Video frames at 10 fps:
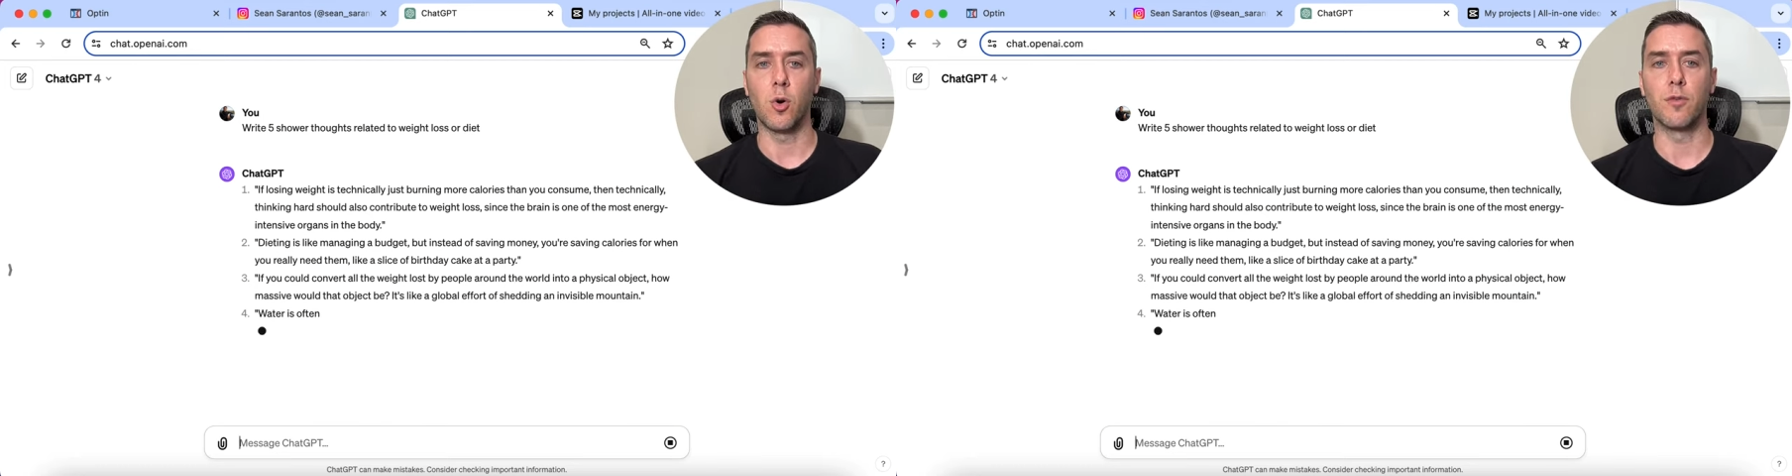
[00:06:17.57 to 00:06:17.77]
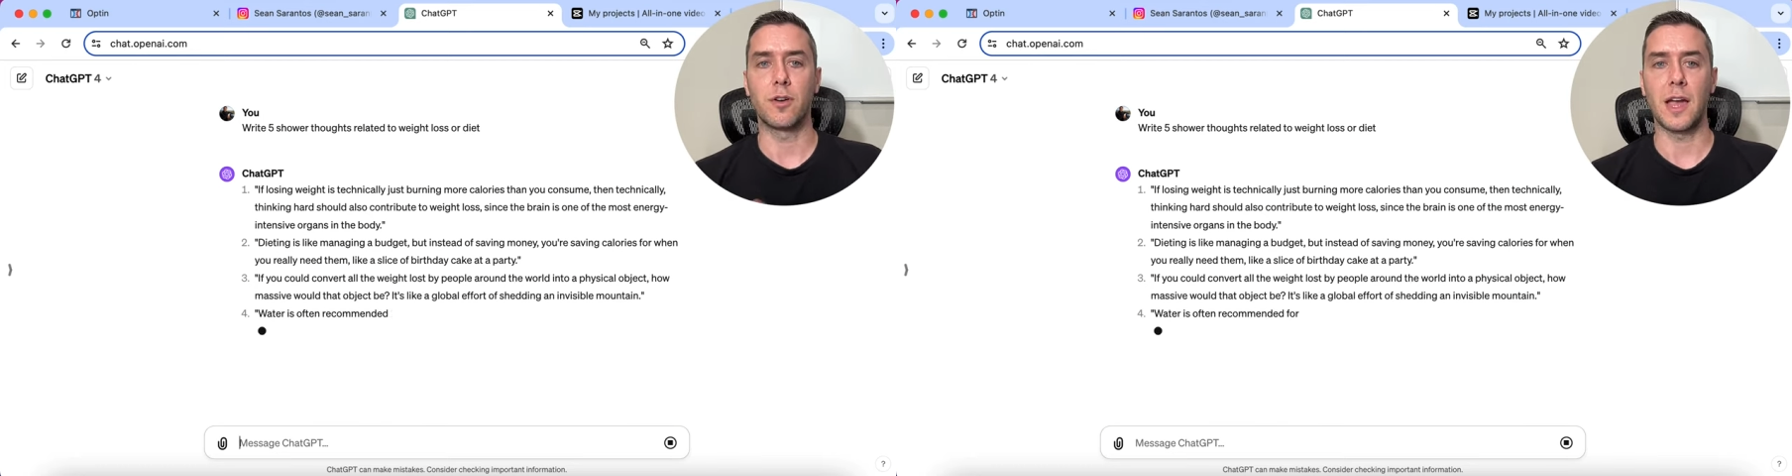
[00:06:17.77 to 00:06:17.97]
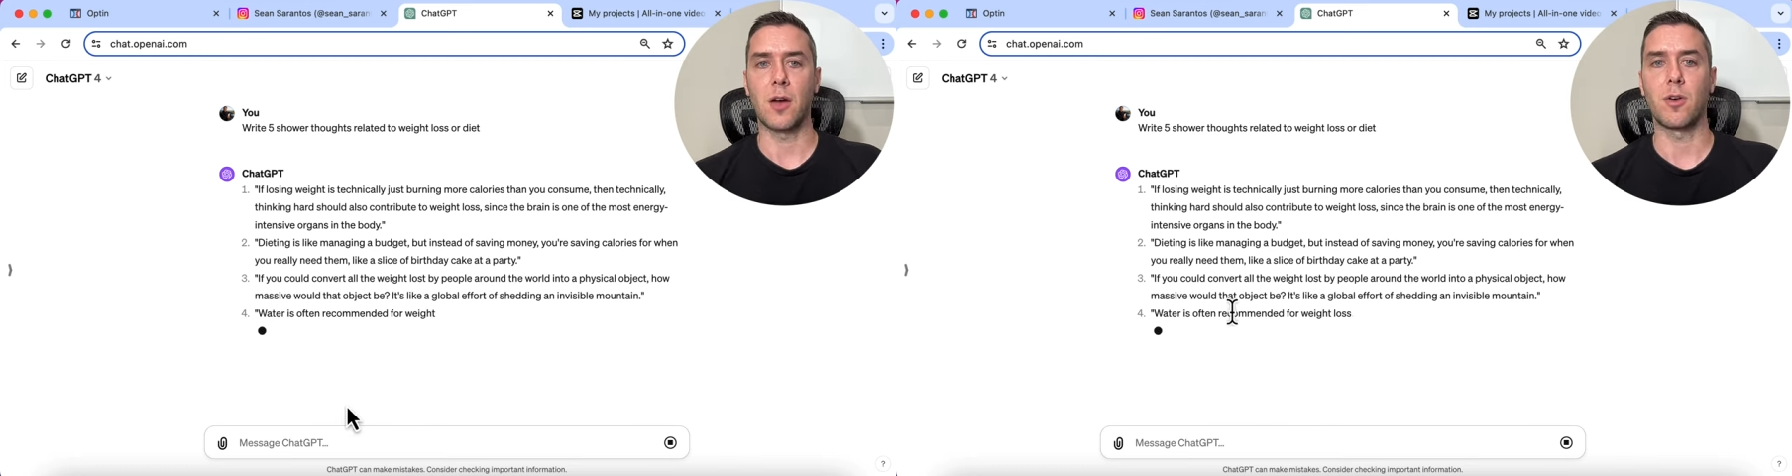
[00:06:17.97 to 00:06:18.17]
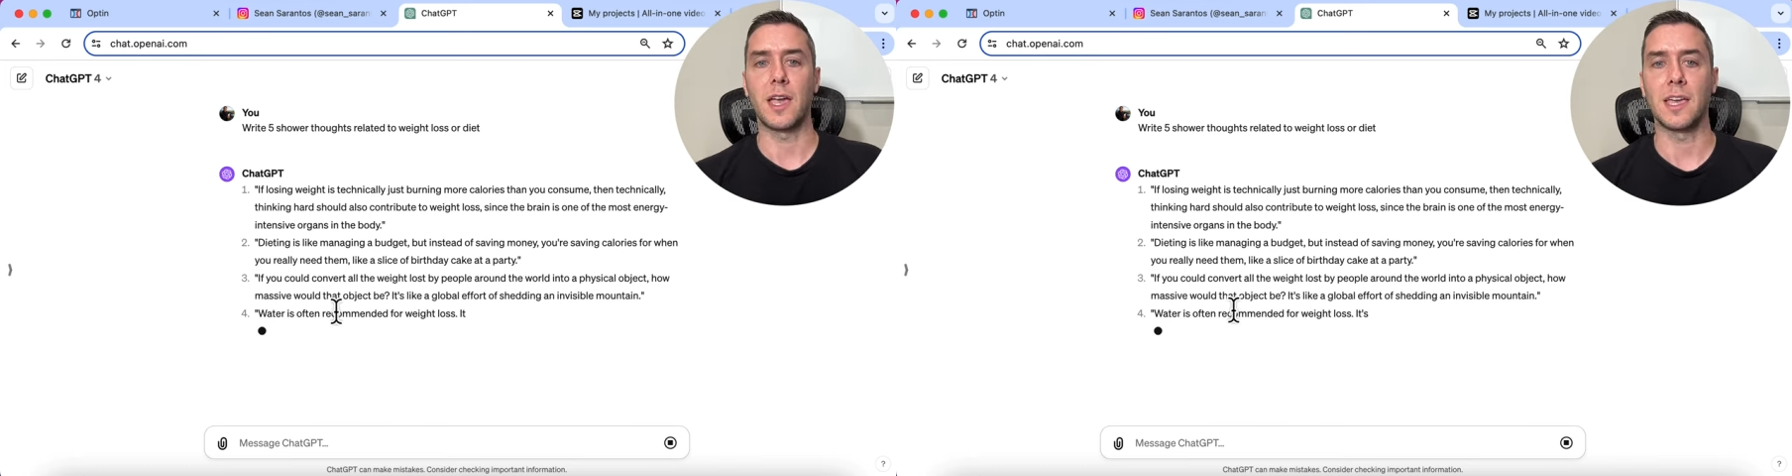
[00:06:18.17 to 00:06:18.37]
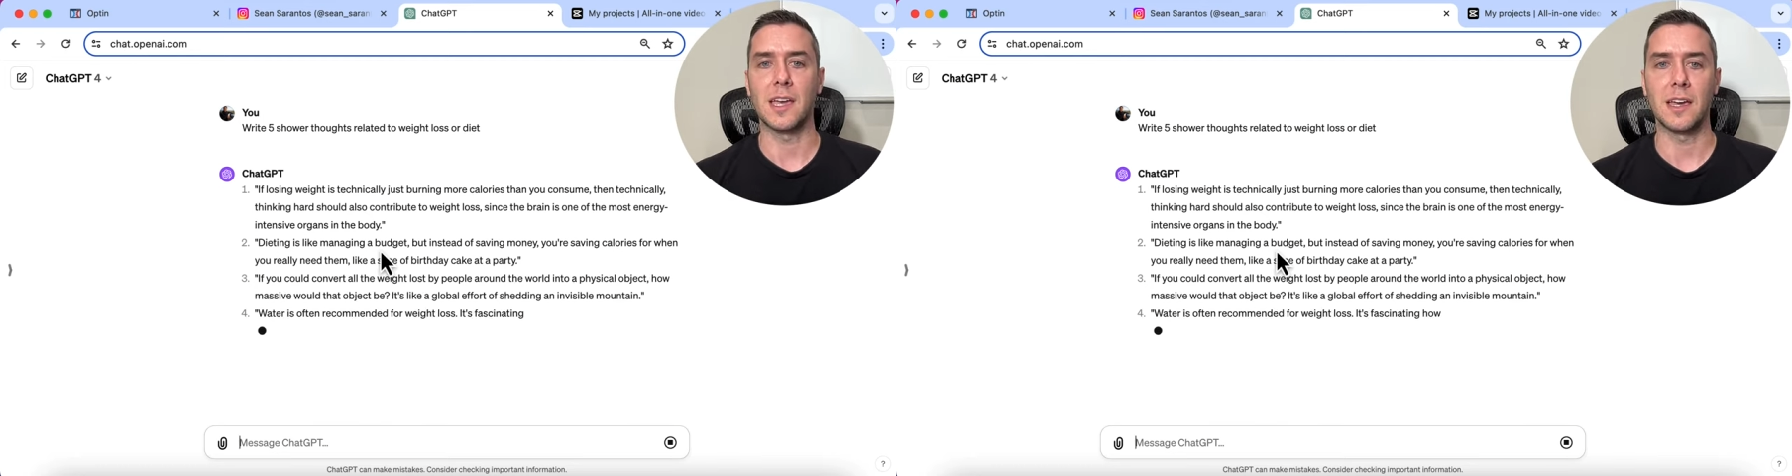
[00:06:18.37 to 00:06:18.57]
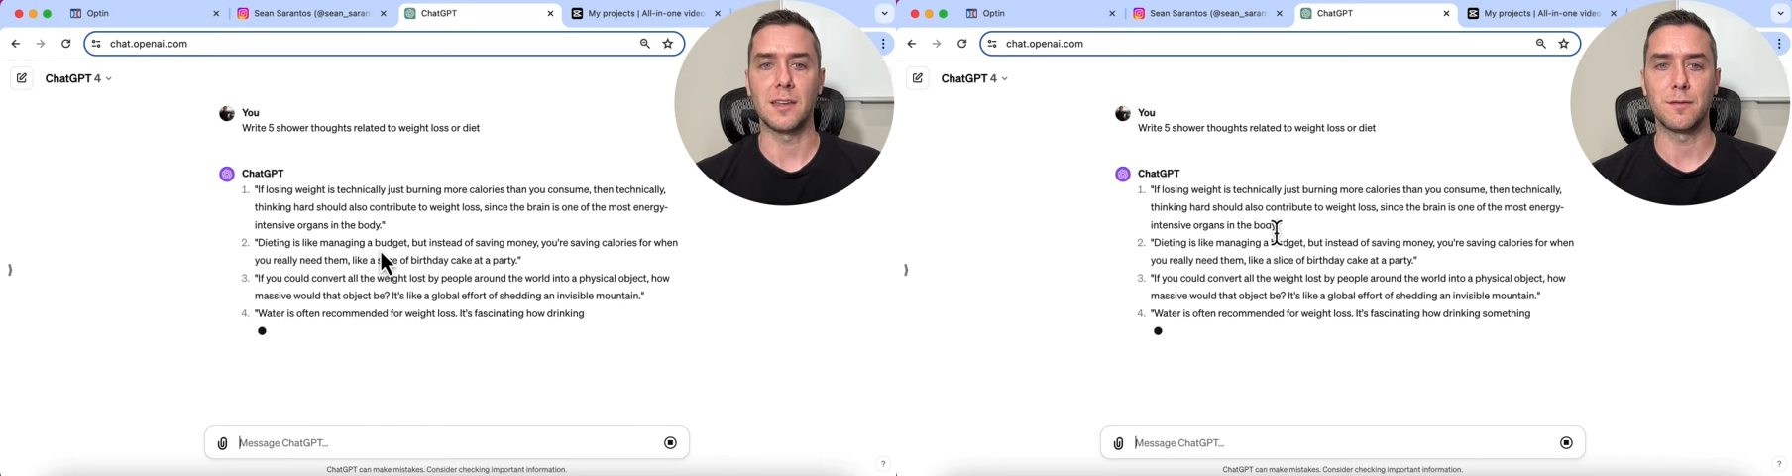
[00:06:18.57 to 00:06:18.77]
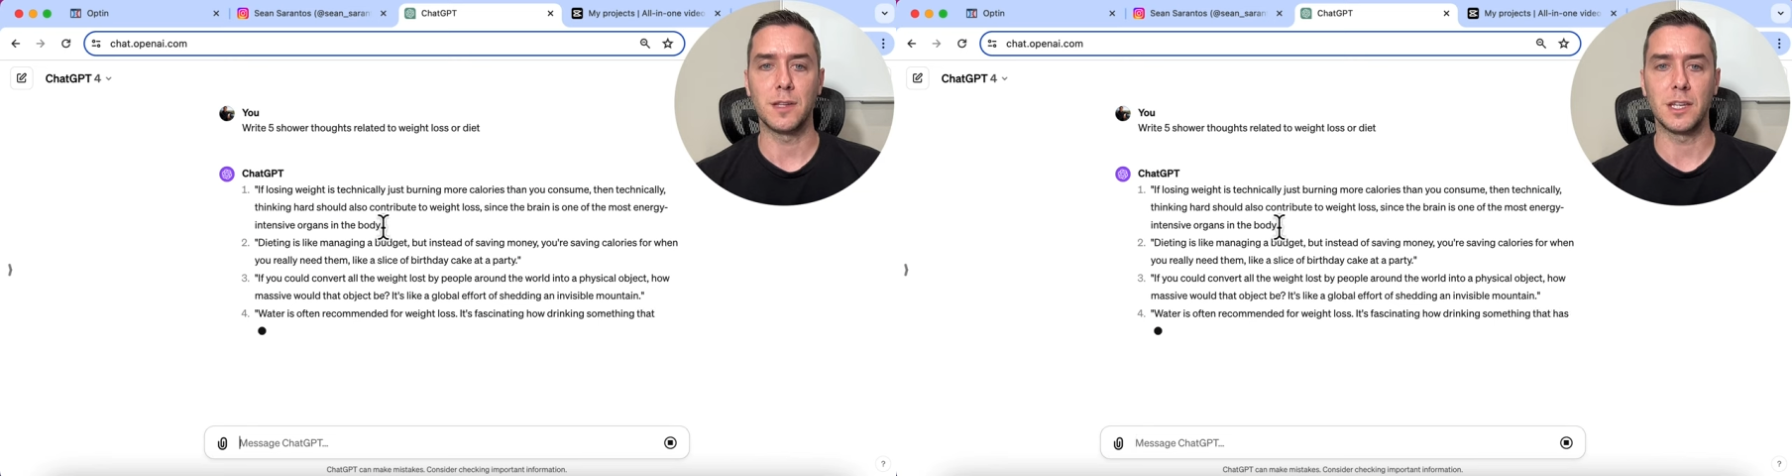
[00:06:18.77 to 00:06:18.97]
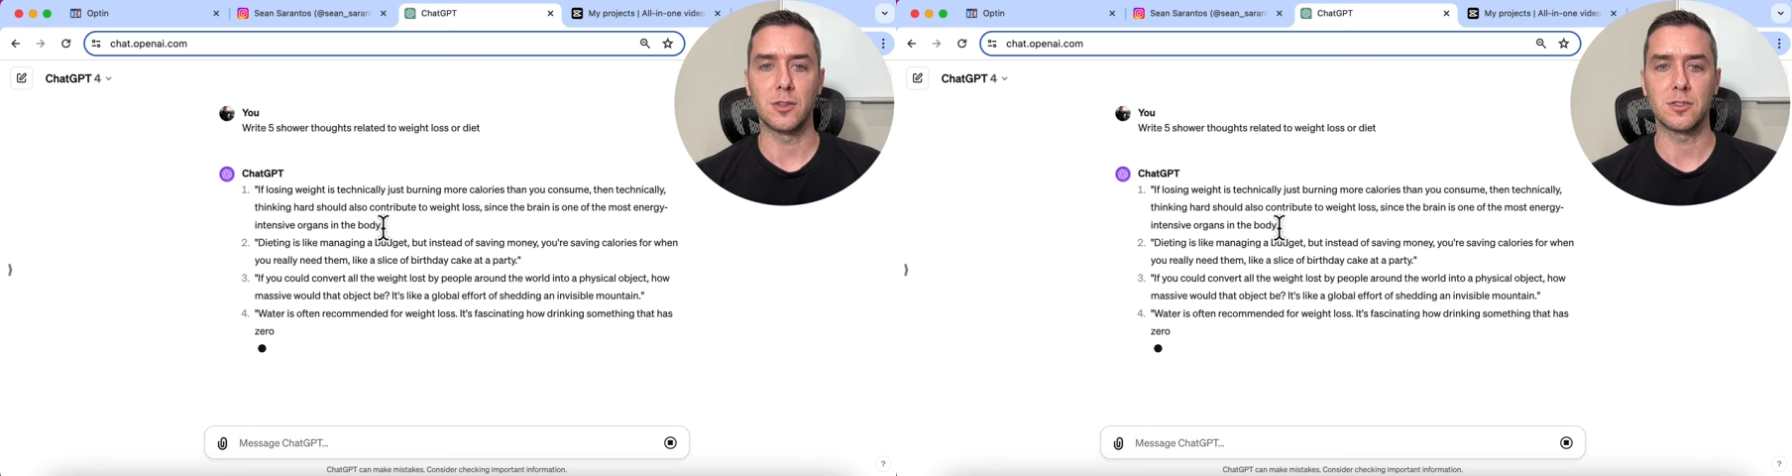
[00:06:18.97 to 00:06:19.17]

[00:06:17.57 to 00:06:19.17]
over our AI video.